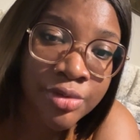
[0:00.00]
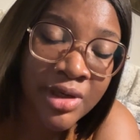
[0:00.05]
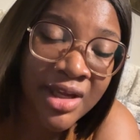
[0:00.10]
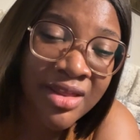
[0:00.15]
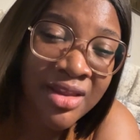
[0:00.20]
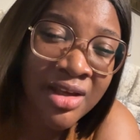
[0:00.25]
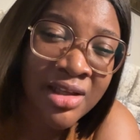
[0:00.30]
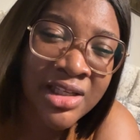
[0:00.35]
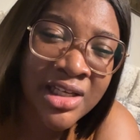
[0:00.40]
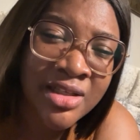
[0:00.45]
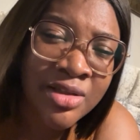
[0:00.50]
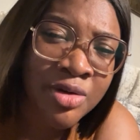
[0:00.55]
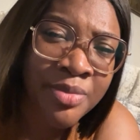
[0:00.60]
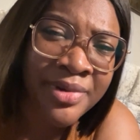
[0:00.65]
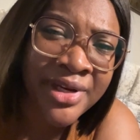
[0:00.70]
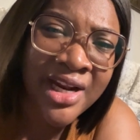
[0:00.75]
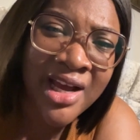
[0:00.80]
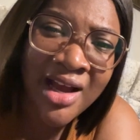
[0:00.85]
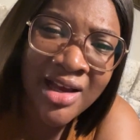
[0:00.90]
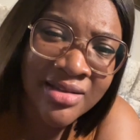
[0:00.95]
I think there's some in
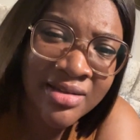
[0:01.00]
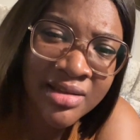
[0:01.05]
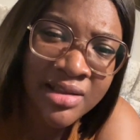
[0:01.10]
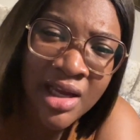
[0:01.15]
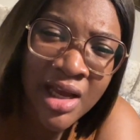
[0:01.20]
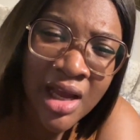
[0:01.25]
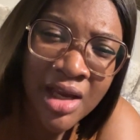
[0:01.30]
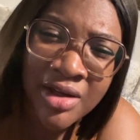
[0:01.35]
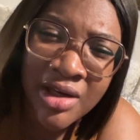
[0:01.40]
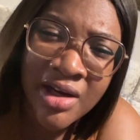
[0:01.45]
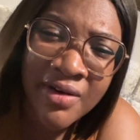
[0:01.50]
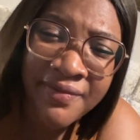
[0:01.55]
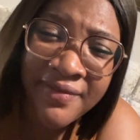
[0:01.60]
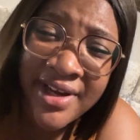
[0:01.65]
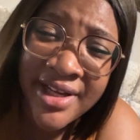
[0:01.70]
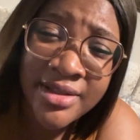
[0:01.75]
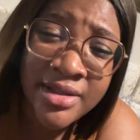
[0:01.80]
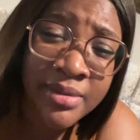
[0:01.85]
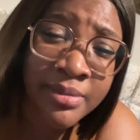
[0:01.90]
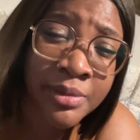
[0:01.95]
Asda, you can
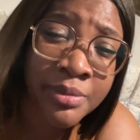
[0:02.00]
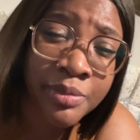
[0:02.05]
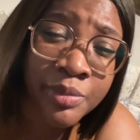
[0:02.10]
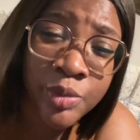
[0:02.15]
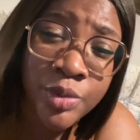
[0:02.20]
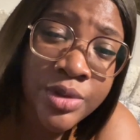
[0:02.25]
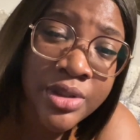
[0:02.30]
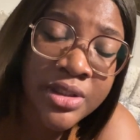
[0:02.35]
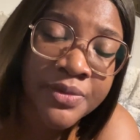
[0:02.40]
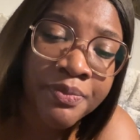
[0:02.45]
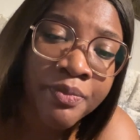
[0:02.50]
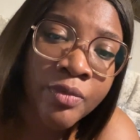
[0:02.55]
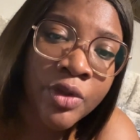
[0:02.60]
find some in Boots,